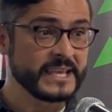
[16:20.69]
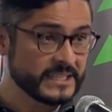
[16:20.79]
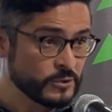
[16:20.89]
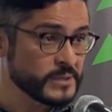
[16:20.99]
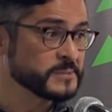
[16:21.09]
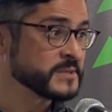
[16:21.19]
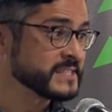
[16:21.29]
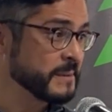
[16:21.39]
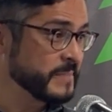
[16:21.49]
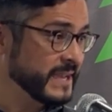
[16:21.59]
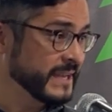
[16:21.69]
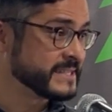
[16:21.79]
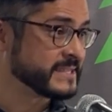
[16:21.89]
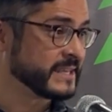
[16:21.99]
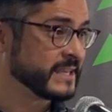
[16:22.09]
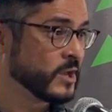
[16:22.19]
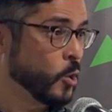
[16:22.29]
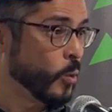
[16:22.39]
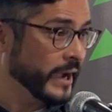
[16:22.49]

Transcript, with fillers: Take the responsibility.